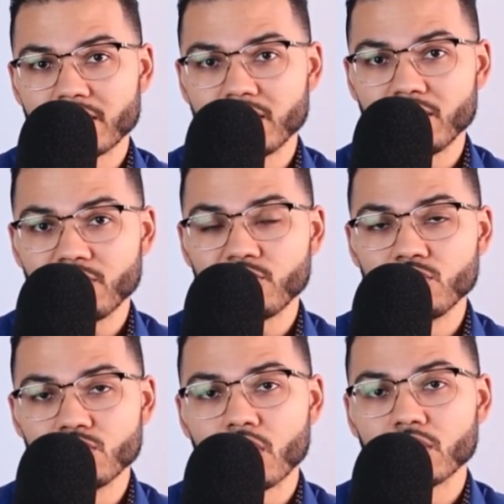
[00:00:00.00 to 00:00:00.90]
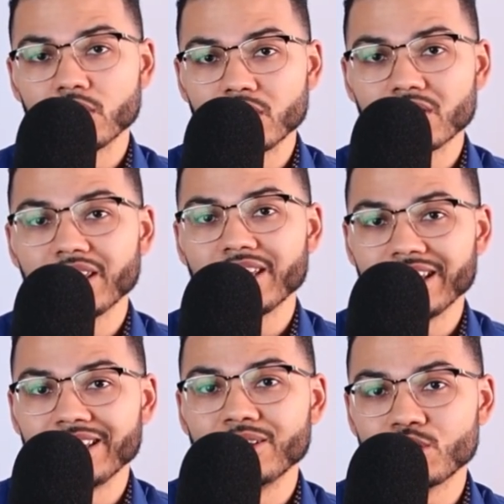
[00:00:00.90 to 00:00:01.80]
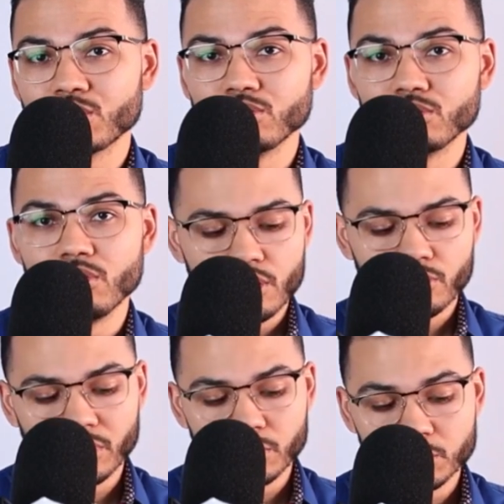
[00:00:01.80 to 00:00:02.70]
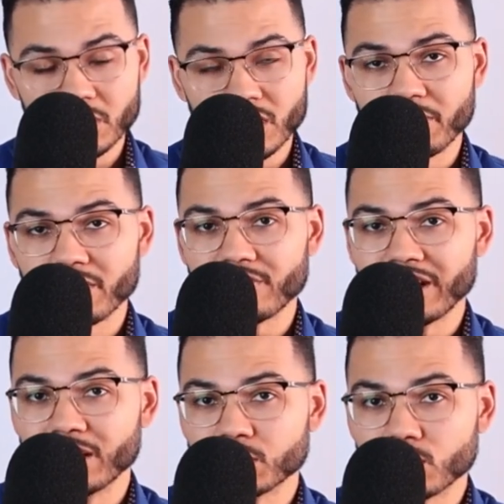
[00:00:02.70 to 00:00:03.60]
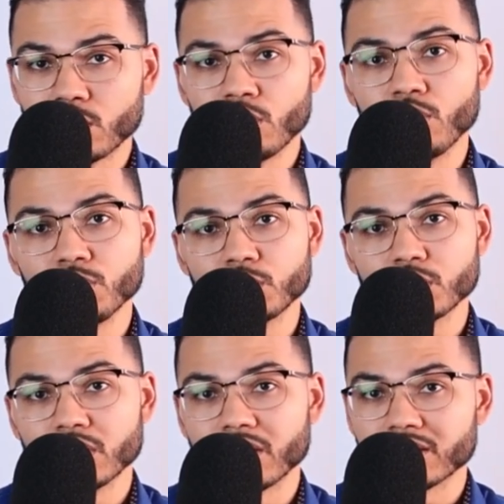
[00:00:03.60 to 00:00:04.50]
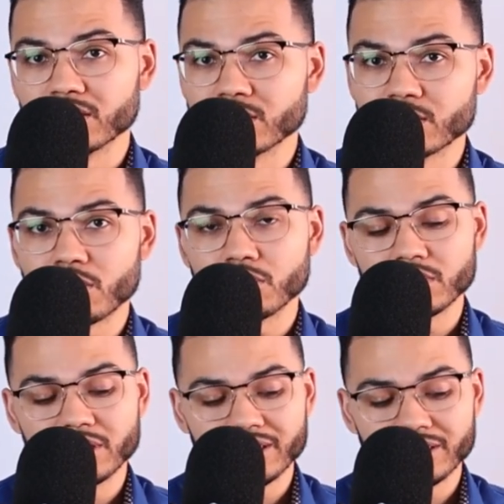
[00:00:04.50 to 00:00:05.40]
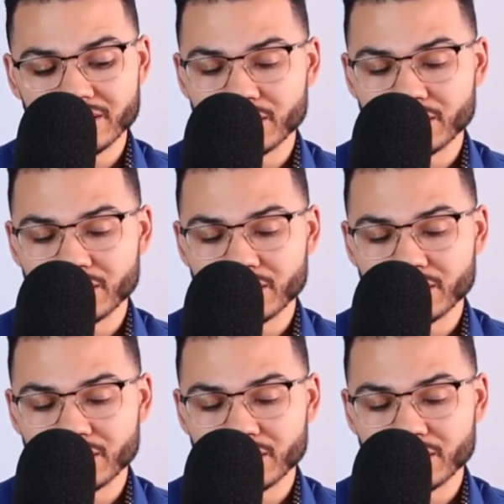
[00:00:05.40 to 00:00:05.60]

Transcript: if you are looking into whether it's becoming a financial coach, a consultant,